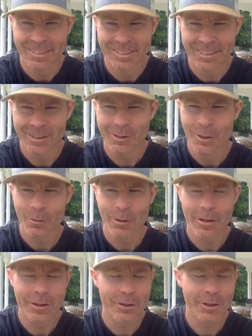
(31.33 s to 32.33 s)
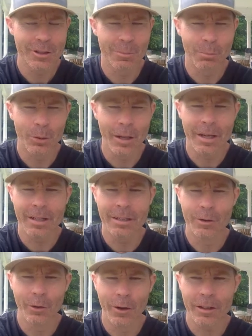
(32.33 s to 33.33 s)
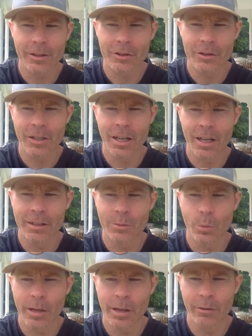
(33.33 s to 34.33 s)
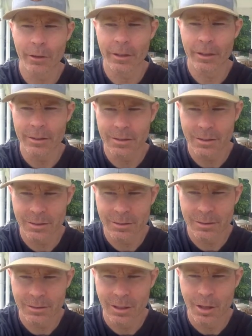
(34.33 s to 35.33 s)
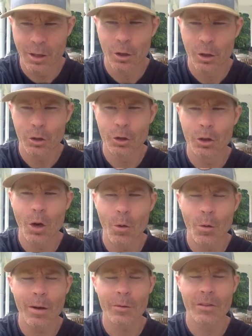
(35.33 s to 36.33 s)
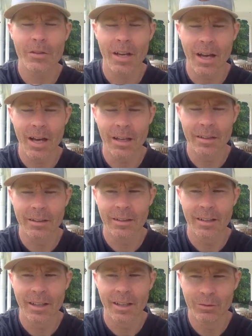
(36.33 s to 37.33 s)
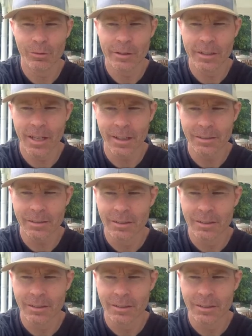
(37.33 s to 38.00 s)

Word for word: You know, whether it's just to play or exercise, whatever it is, go outside every day.